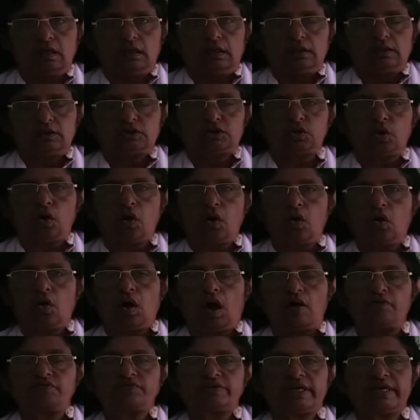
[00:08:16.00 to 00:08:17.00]
So
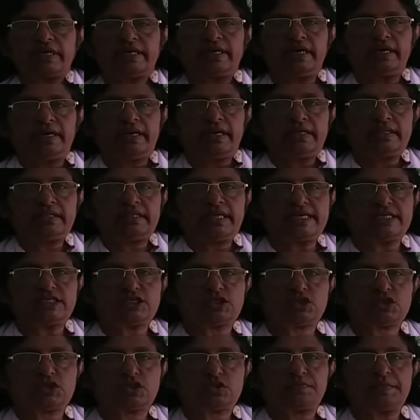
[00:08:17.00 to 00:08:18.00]
after hearing
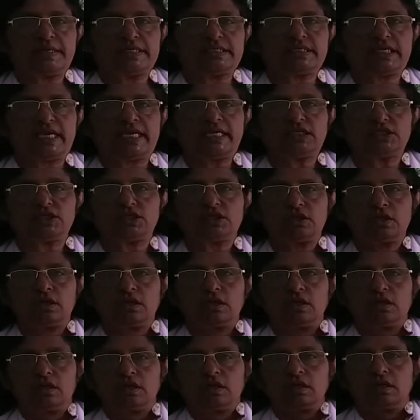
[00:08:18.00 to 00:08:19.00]
this message,
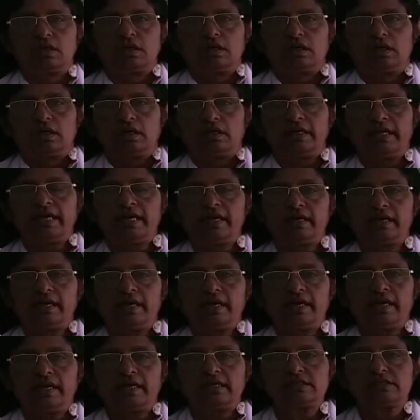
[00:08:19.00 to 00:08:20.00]

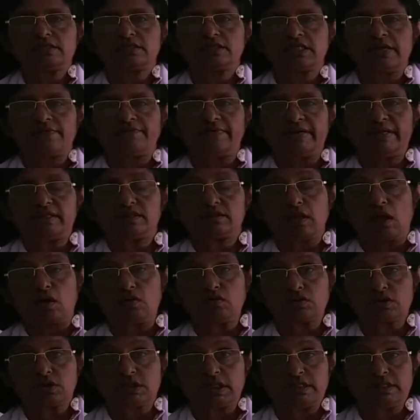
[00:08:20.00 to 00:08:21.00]
nearly
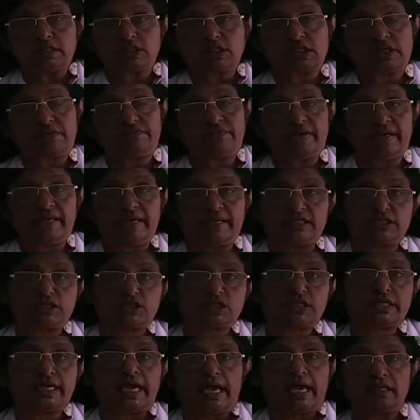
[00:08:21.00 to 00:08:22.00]
7,000
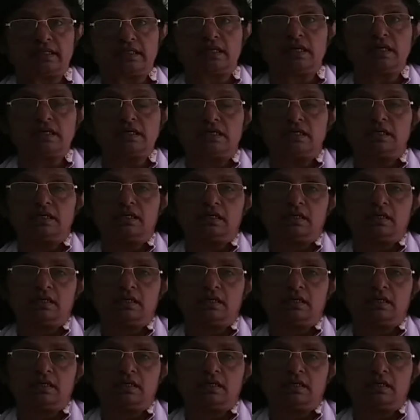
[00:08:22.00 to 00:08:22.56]
civilians gathered